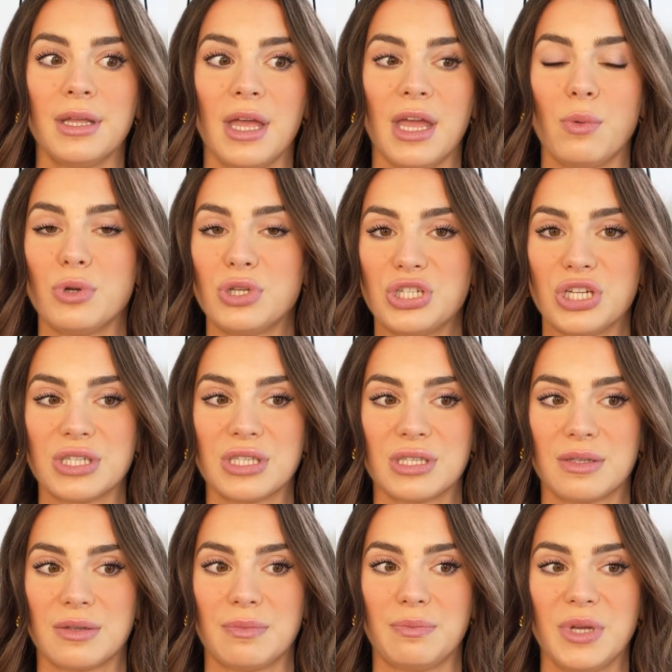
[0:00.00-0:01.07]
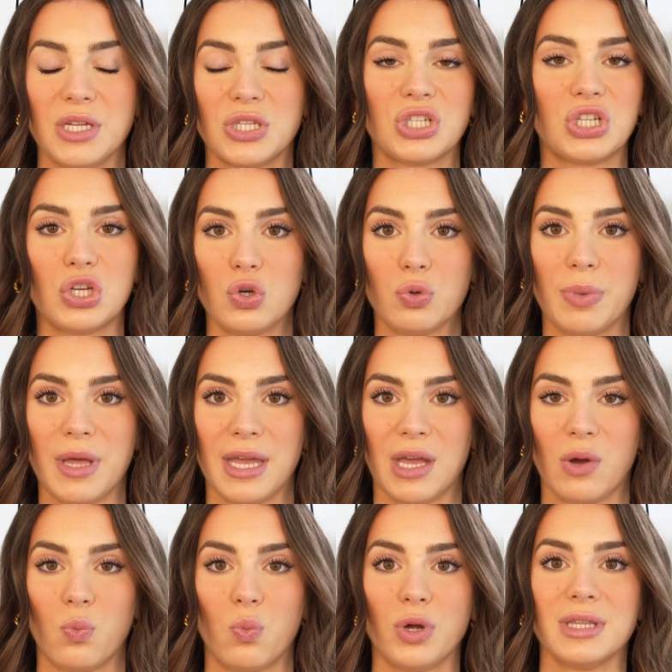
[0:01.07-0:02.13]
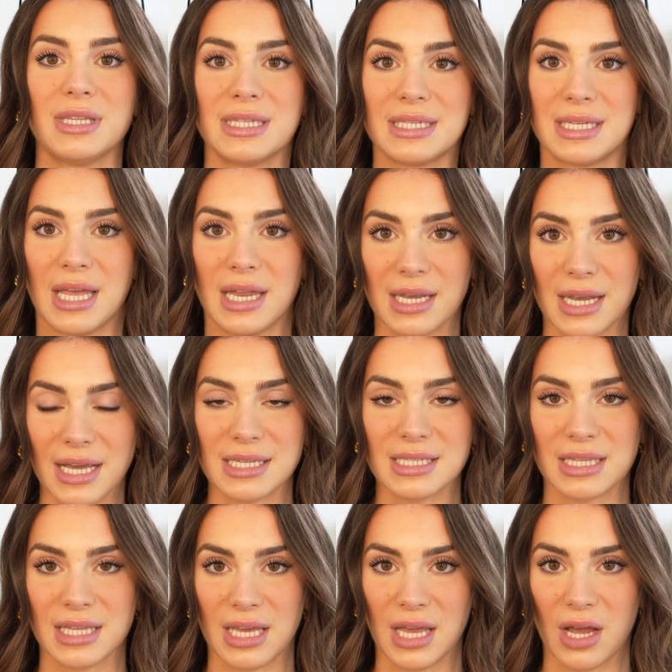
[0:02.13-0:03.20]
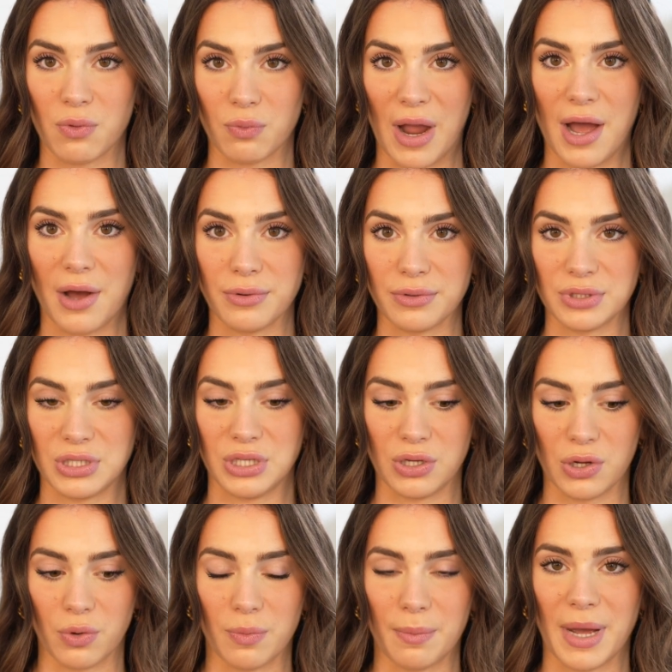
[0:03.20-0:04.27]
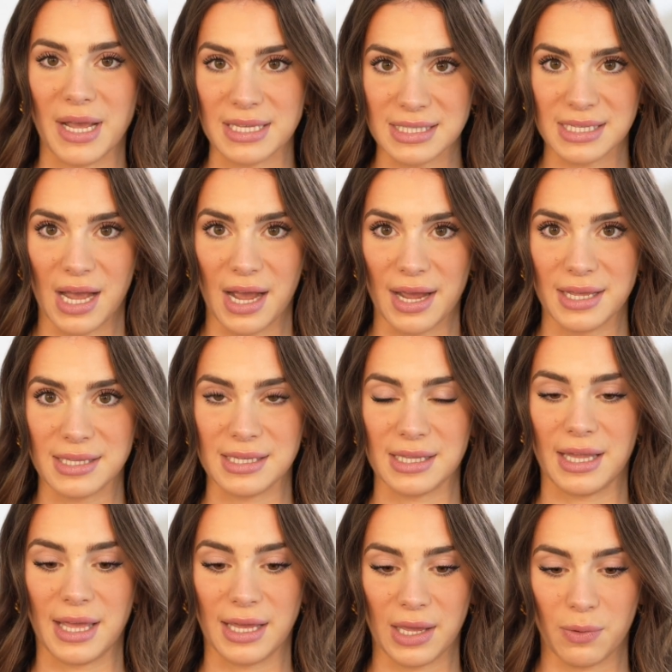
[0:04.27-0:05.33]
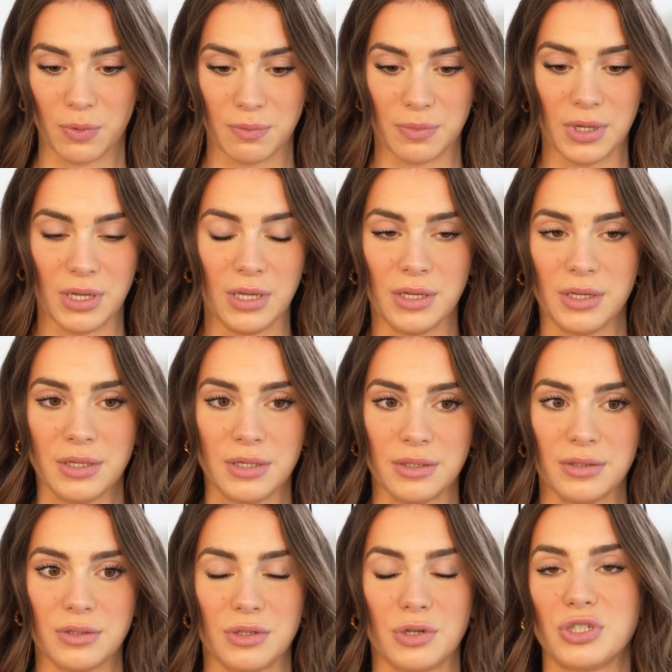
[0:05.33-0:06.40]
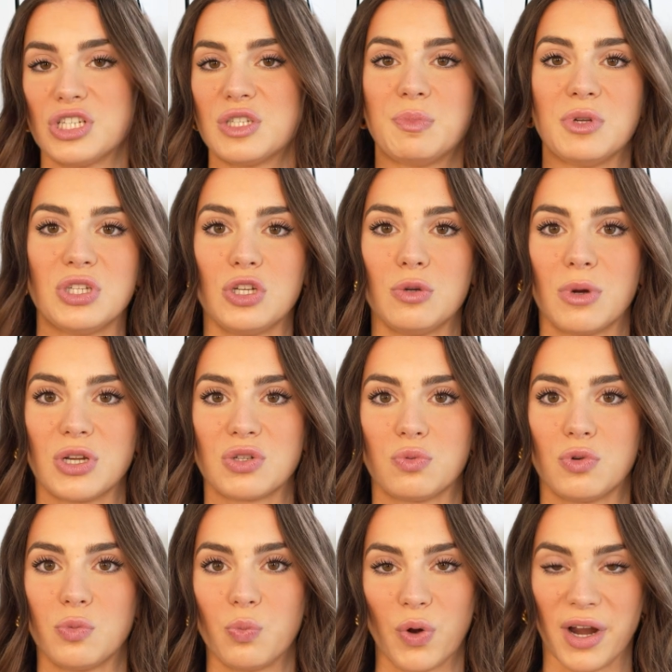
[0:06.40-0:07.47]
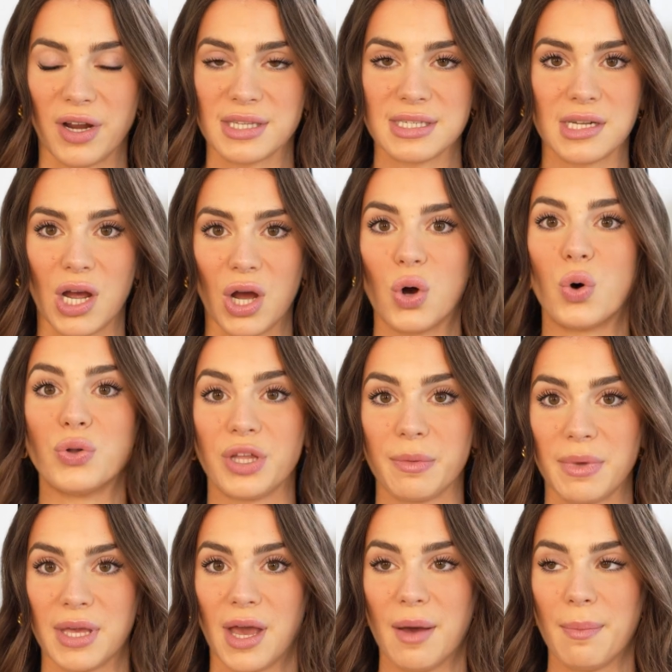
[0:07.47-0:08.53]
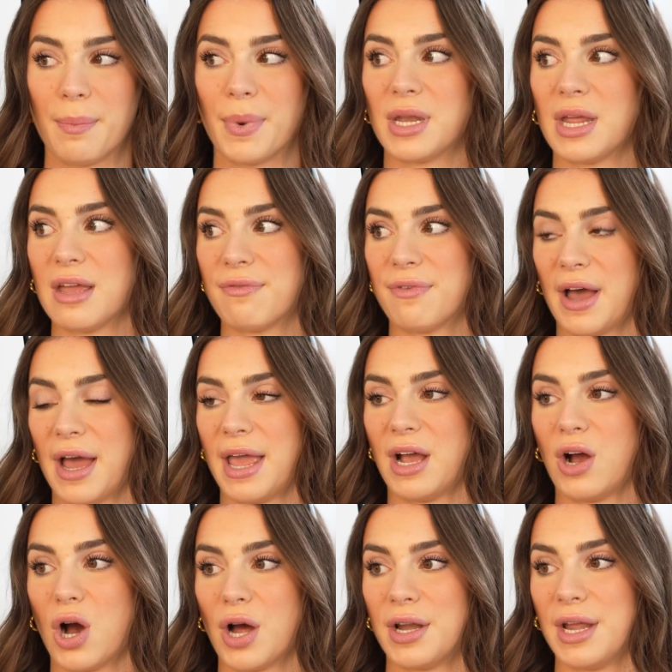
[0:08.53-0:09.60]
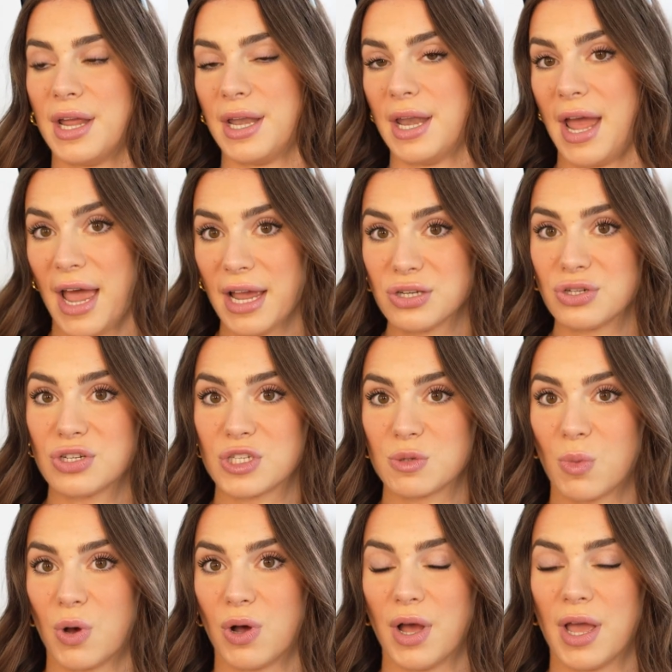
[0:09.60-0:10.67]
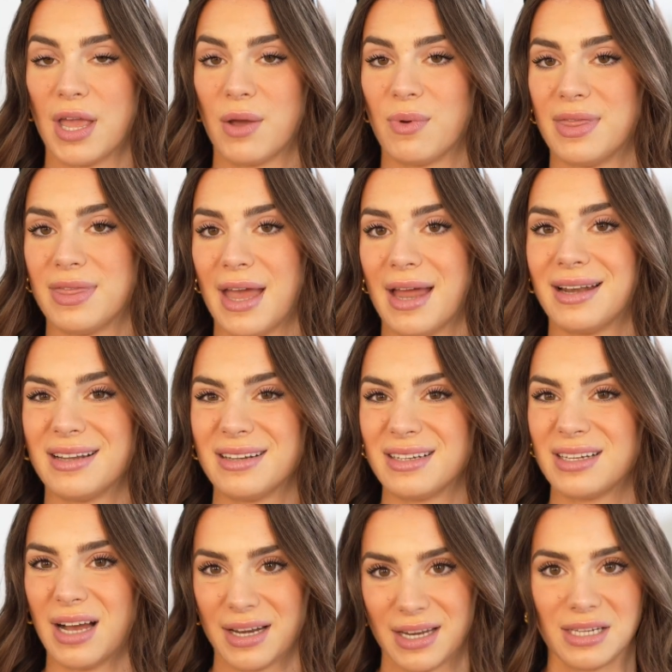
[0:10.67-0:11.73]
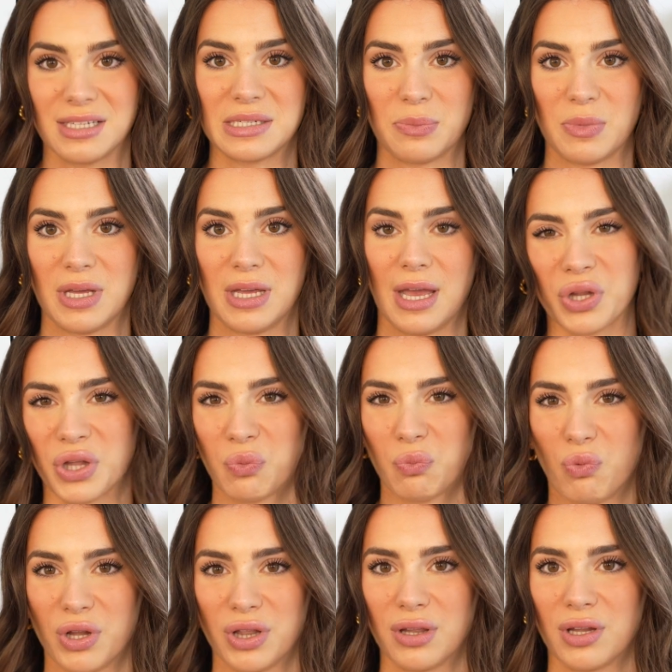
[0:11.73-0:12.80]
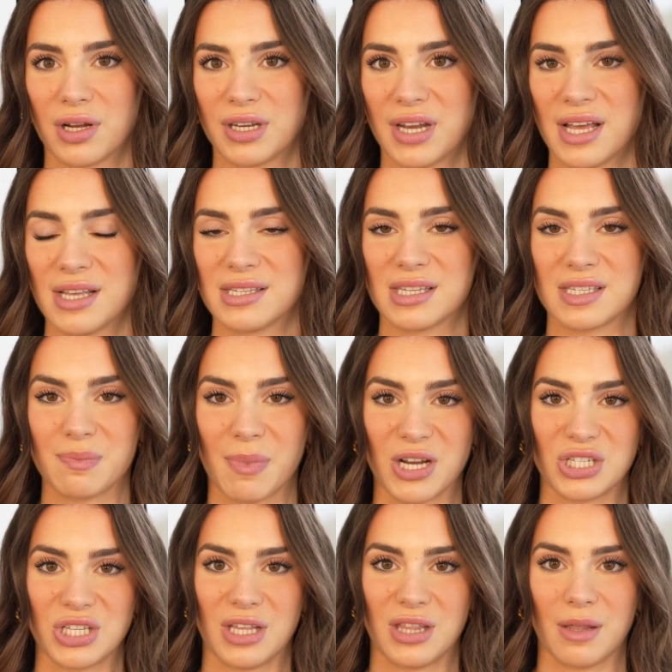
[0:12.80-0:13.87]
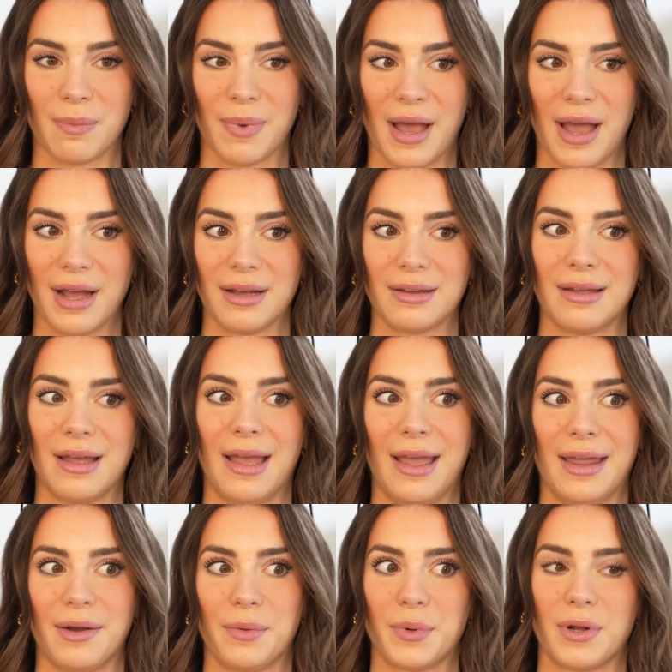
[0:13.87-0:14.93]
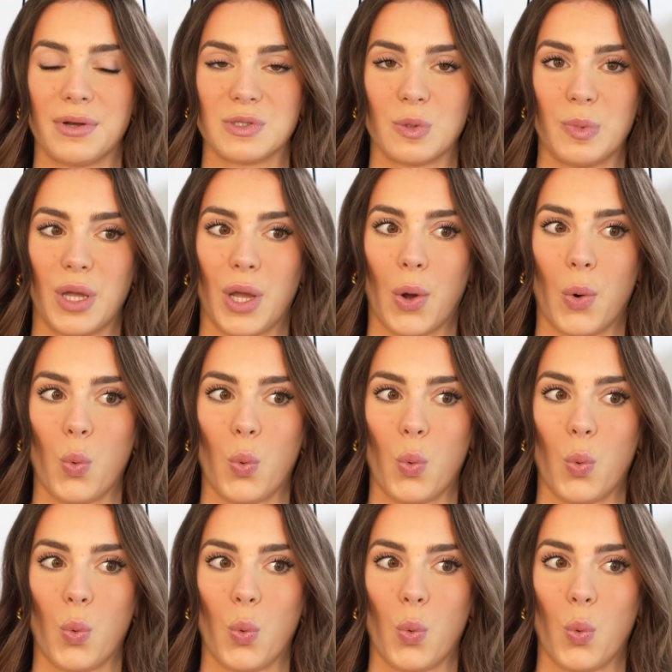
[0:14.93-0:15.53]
it would just be too big. It wouldn't sit nicely around, you know, my size, and like there'd just be too much room where it's not holding me up. But if I got an extra small, it would then cut into me. It really wouldn't look nice, especially in the back. And it would also be